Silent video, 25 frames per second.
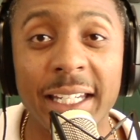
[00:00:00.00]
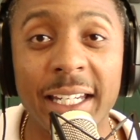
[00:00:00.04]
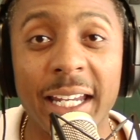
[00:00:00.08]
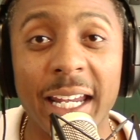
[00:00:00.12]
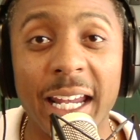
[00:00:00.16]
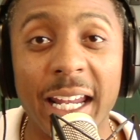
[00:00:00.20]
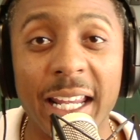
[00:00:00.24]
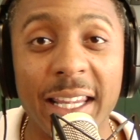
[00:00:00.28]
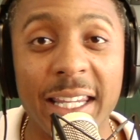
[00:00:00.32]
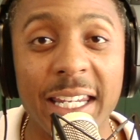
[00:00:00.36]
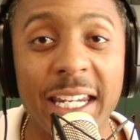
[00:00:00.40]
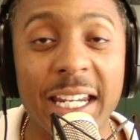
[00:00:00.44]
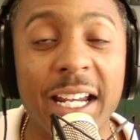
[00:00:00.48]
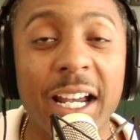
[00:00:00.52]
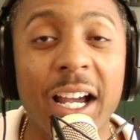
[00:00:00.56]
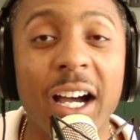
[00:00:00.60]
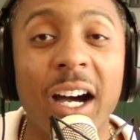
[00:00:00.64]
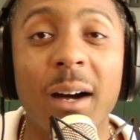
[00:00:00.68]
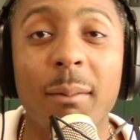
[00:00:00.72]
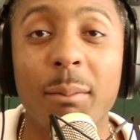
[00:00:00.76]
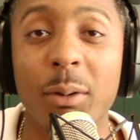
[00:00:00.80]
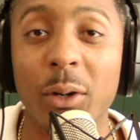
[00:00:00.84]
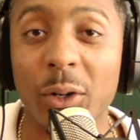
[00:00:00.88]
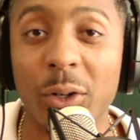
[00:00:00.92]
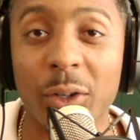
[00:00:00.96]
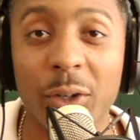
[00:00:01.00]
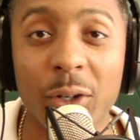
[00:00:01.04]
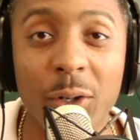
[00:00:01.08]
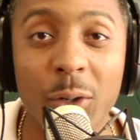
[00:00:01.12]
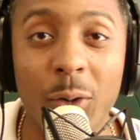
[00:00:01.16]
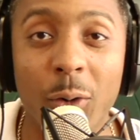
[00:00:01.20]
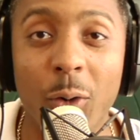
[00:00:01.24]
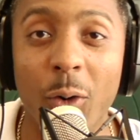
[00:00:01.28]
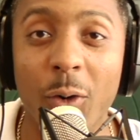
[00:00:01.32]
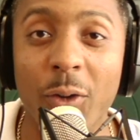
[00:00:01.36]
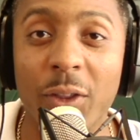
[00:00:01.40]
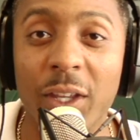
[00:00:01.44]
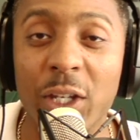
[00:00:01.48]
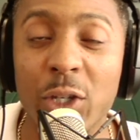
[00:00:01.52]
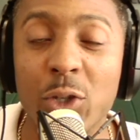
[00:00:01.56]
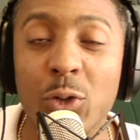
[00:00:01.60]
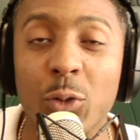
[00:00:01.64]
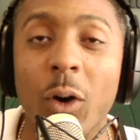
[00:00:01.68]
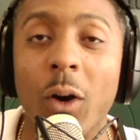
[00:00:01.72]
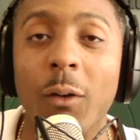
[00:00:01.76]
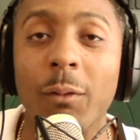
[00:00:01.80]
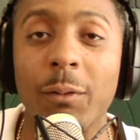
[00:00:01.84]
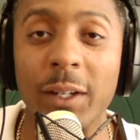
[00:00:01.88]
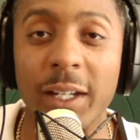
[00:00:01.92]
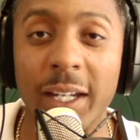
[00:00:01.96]
in the cupboard or the
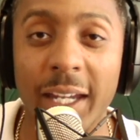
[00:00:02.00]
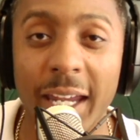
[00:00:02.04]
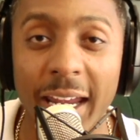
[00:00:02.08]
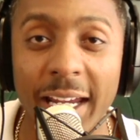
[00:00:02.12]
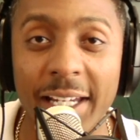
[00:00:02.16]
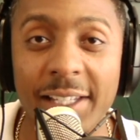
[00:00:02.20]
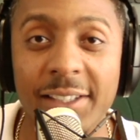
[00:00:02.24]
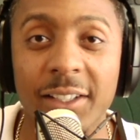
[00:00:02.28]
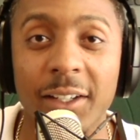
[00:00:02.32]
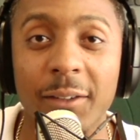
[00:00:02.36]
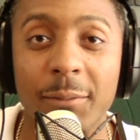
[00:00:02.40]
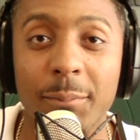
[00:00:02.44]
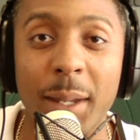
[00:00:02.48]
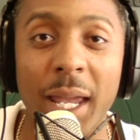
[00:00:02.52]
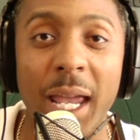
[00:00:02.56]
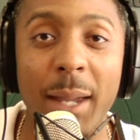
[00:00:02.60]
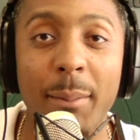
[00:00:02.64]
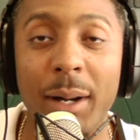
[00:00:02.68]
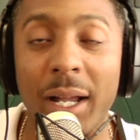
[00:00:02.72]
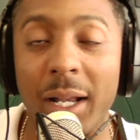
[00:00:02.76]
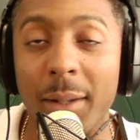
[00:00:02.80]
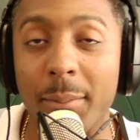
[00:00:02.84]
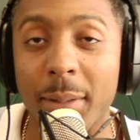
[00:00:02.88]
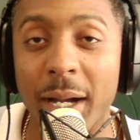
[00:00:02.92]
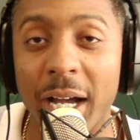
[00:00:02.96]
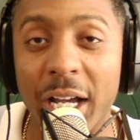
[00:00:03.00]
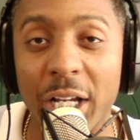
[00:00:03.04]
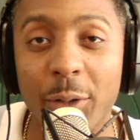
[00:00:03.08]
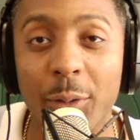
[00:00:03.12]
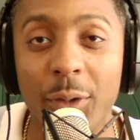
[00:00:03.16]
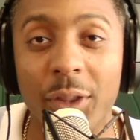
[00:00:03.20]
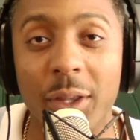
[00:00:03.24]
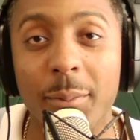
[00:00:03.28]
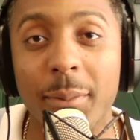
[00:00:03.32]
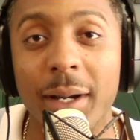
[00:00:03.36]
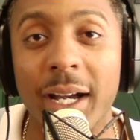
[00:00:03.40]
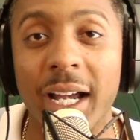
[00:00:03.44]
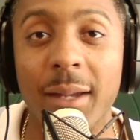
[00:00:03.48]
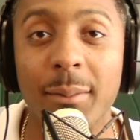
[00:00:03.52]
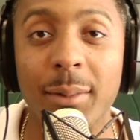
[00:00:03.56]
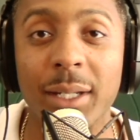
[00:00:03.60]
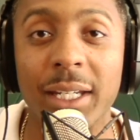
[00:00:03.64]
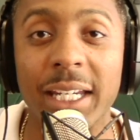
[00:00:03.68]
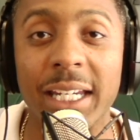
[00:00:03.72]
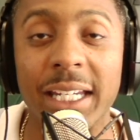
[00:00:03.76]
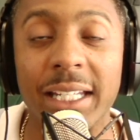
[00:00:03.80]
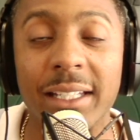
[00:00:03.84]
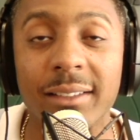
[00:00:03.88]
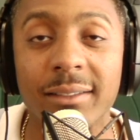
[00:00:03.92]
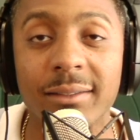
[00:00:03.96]
trophy case of Bam Adebayo with the Miami
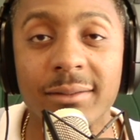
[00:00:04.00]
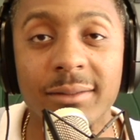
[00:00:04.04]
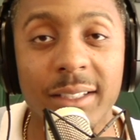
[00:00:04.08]
Heat.